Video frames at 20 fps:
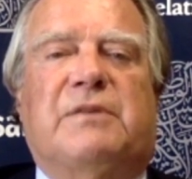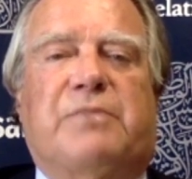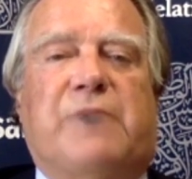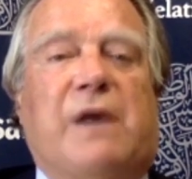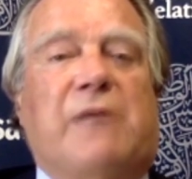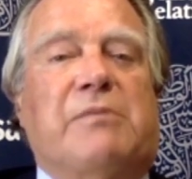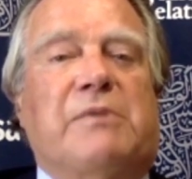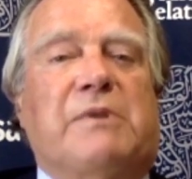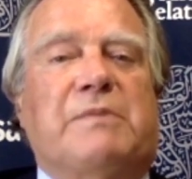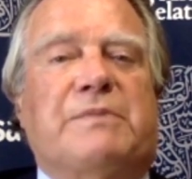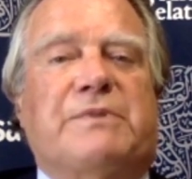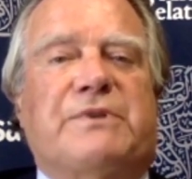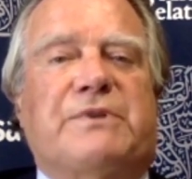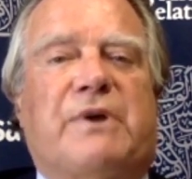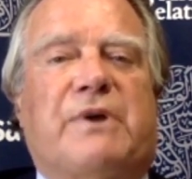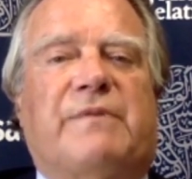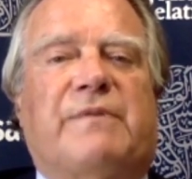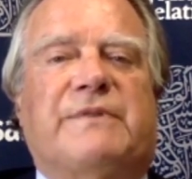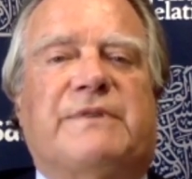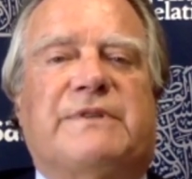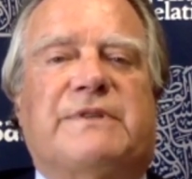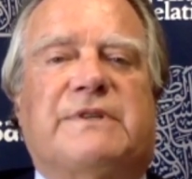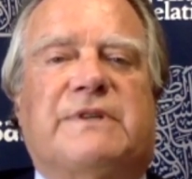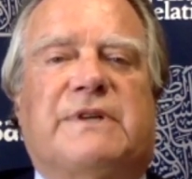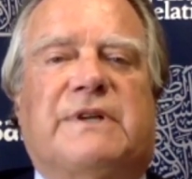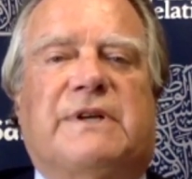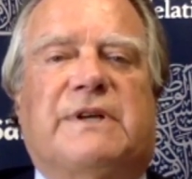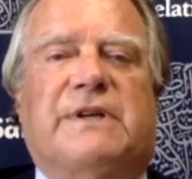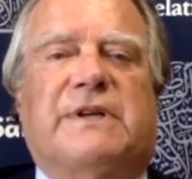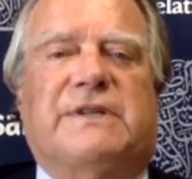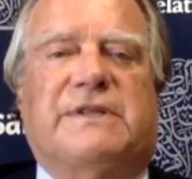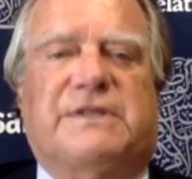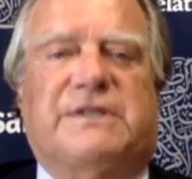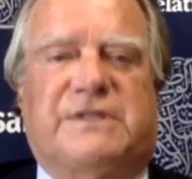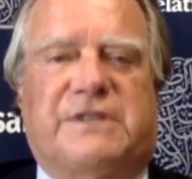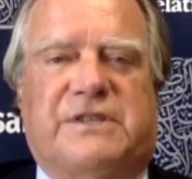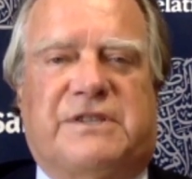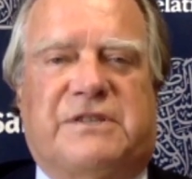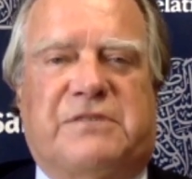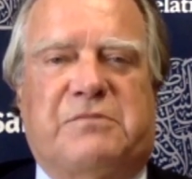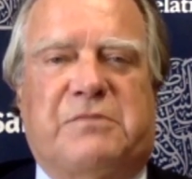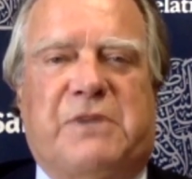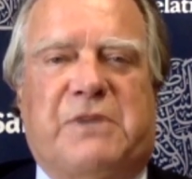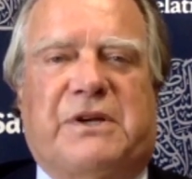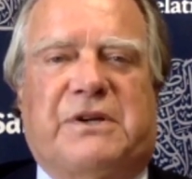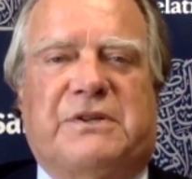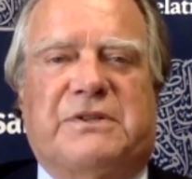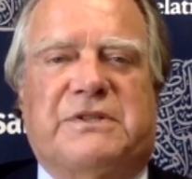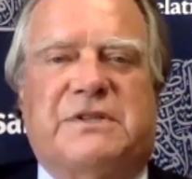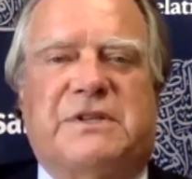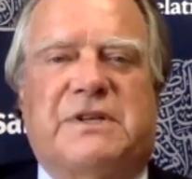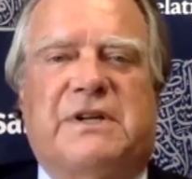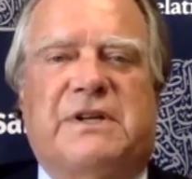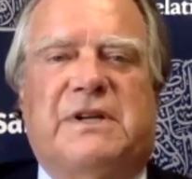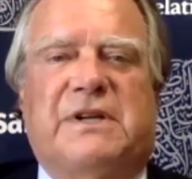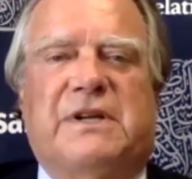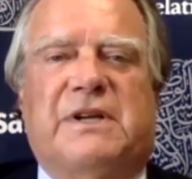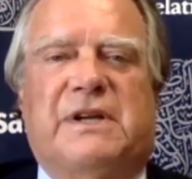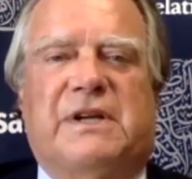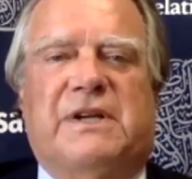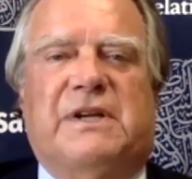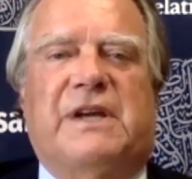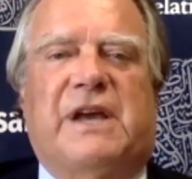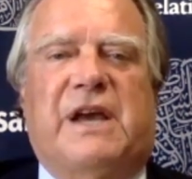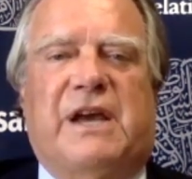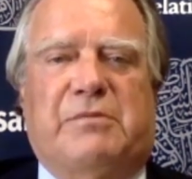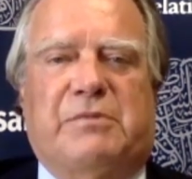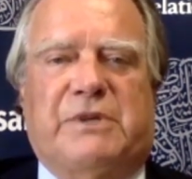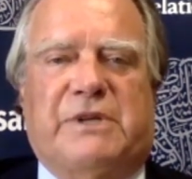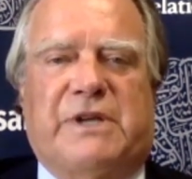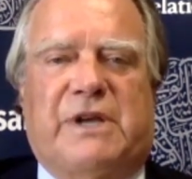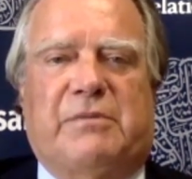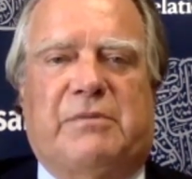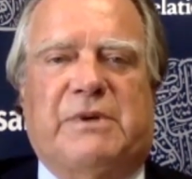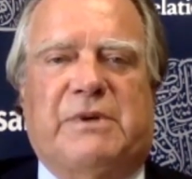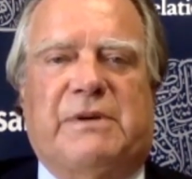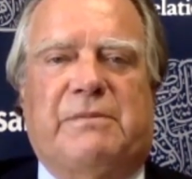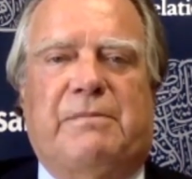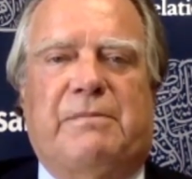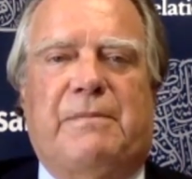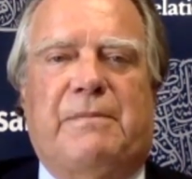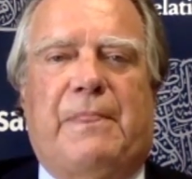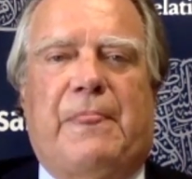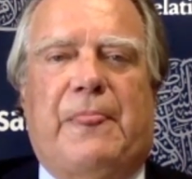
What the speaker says: problem solvers, and decision makers in Abu Dhabi.